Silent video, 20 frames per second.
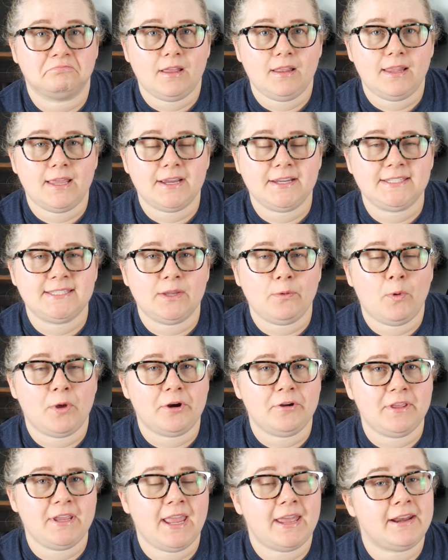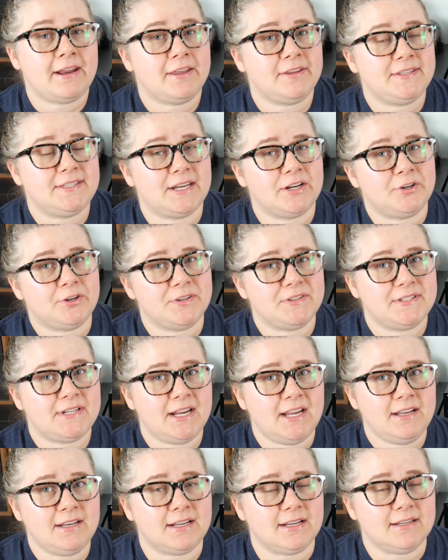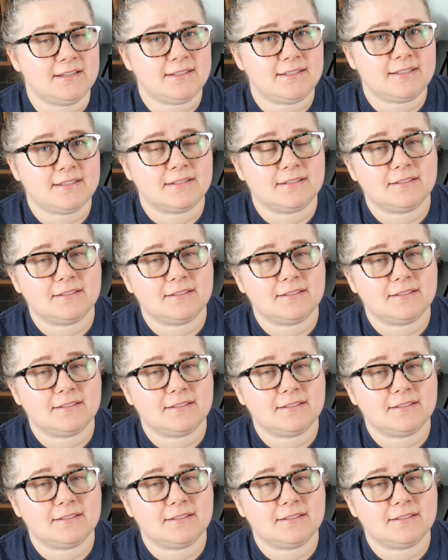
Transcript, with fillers: Alexa, what are the N L Central standings?